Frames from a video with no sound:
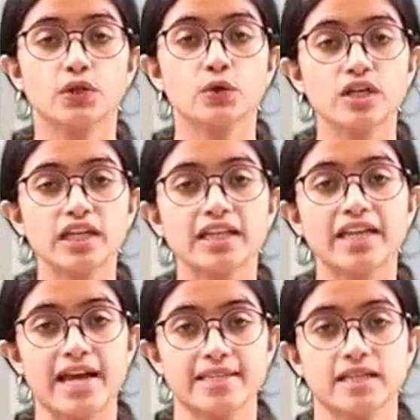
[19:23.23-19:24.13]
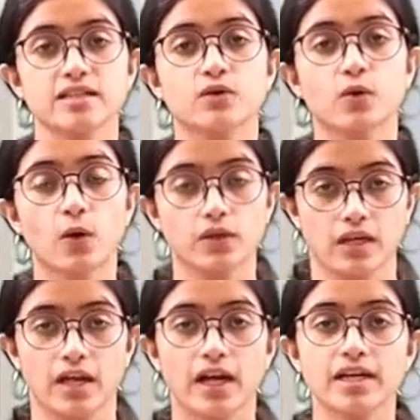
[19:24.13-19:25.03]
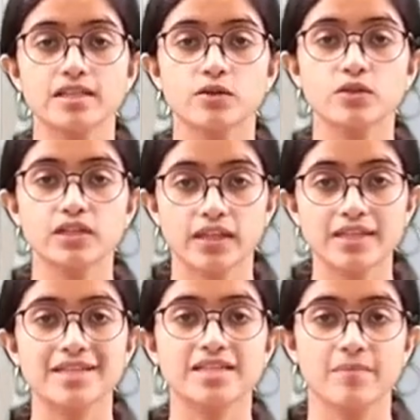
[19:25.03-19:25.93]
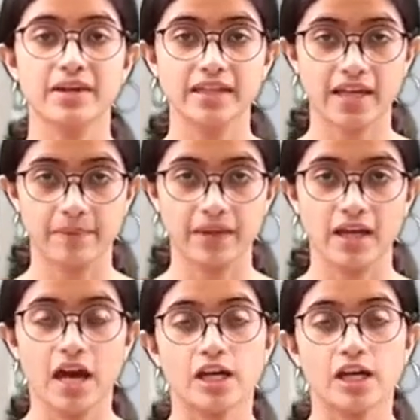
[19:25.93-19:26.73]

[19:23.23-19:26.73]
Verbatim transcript: to treat the cancer's growth, it is used in the systemic therapy.